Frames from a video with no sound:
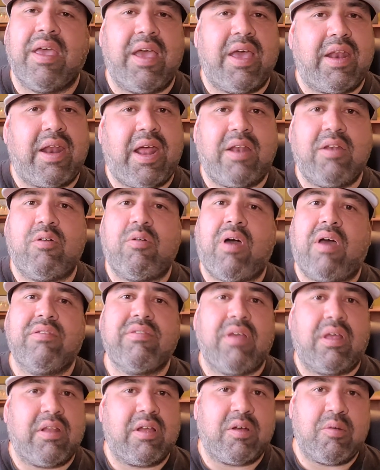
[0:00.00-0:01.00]
And I know I
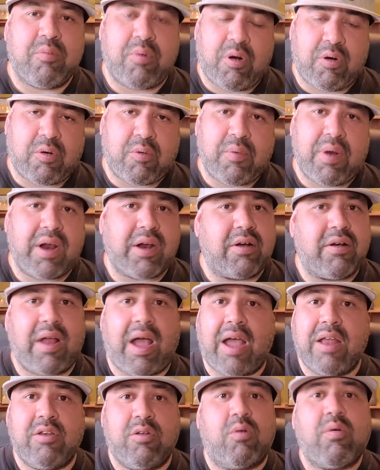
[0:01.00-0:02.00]
sound like a broken record.
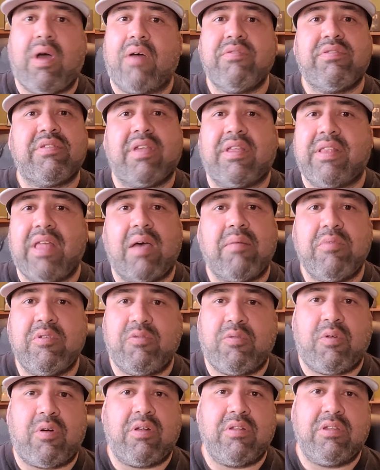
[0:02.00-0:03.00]
I know I've said that
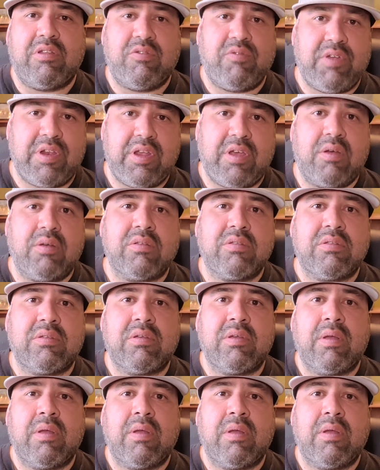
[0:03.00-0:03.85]
before on these videos.